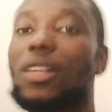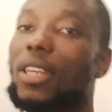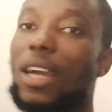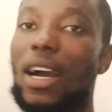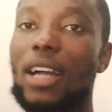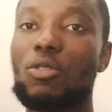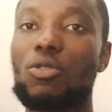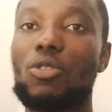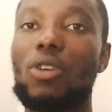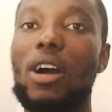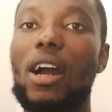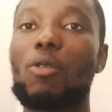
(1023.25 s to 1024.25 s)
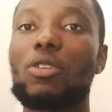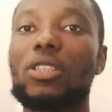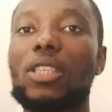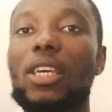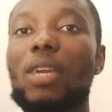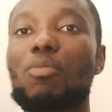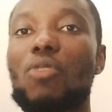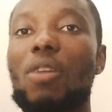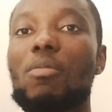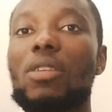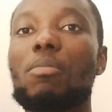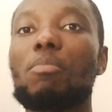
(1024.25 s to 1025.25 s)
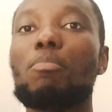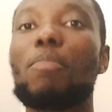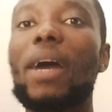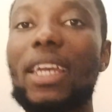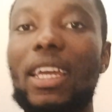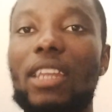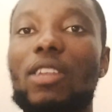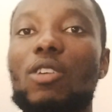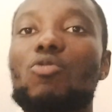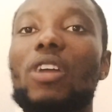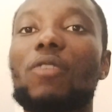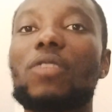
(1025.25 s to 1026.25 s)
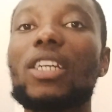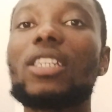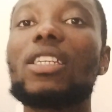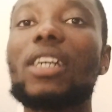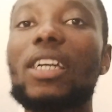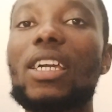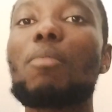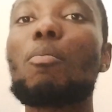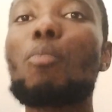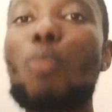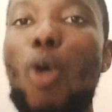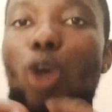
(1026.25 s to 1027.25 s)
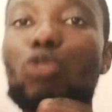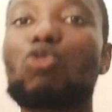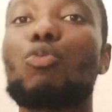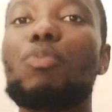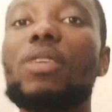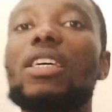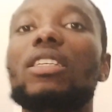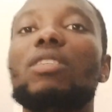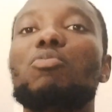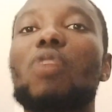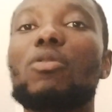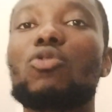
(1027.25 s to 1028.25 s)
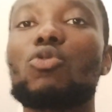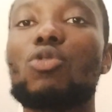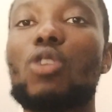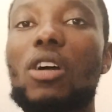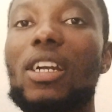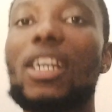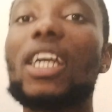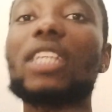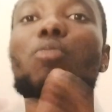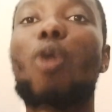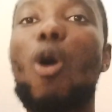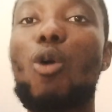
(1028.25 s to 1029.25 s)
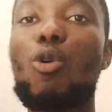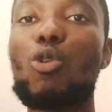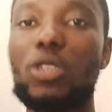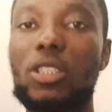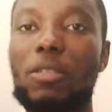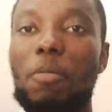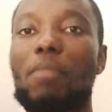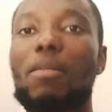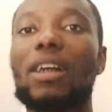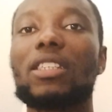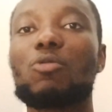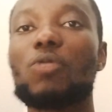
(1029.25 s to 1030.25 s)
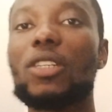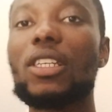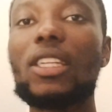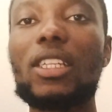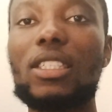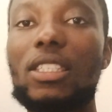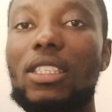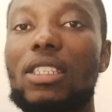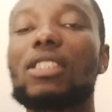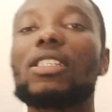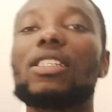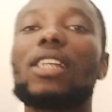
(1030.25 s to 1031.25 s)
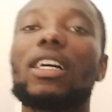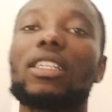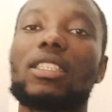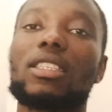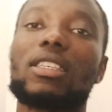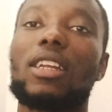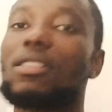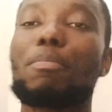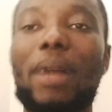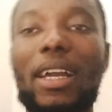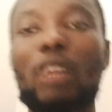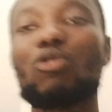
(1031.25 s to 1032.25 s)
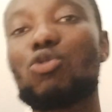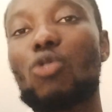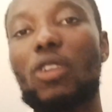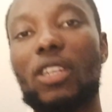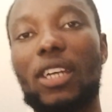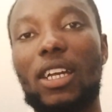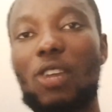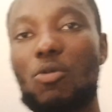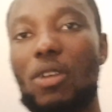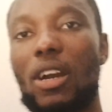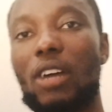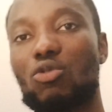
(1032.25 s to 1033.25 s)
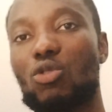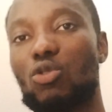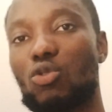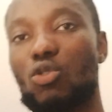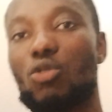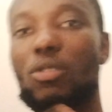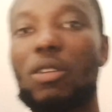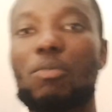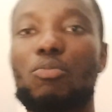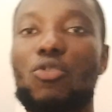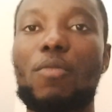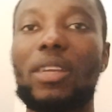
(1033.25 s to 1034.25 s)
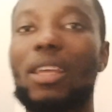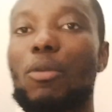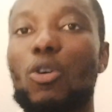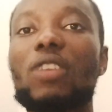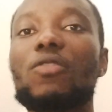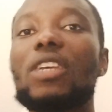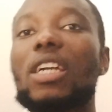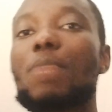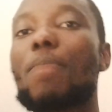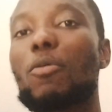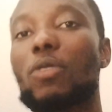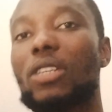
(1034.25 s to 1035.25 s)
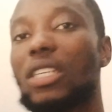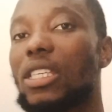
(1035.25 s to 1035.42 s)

red card. I was thinking probably Bayern could have taken the game more to PSG, probably to get more goals. But we didn't see that. And Bayern too, on the other way, has to also improve better, because if they keep up with